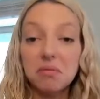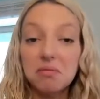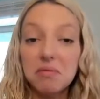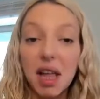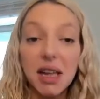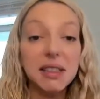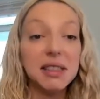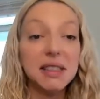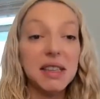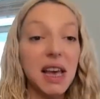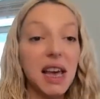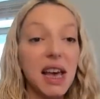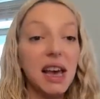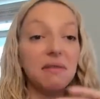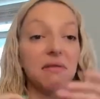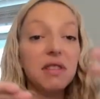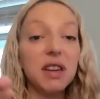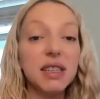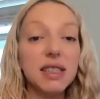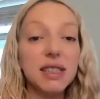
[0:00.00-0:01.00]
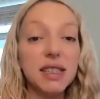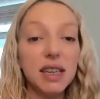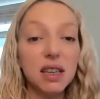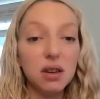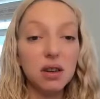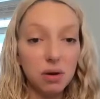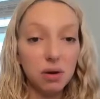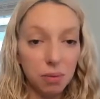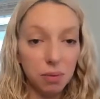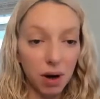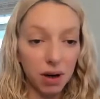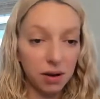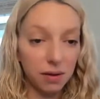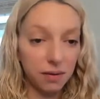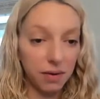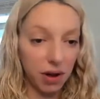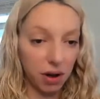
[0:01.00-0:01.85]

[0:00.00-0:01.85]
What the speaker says: let's say every single one of